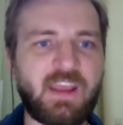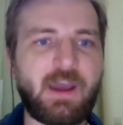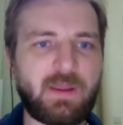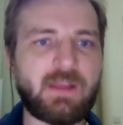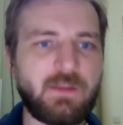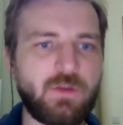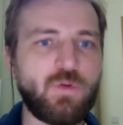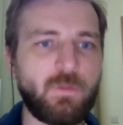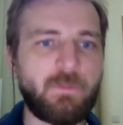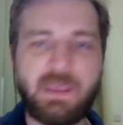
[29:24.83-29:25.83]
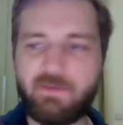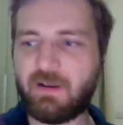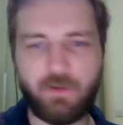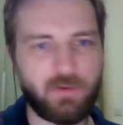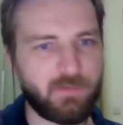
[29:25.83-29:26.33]
How can you, even
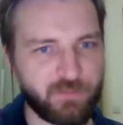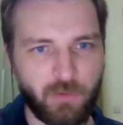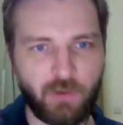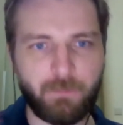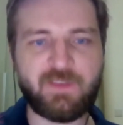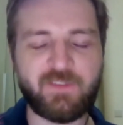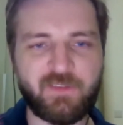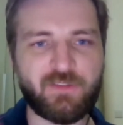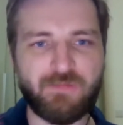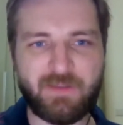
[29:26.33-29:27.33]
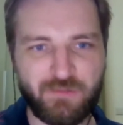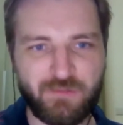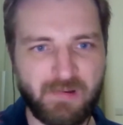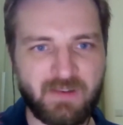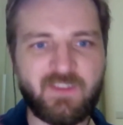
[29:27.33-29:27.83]
a lot of small businesses,
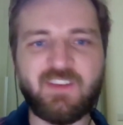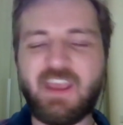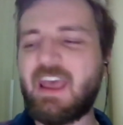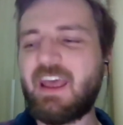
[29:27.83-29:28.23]
restaurants,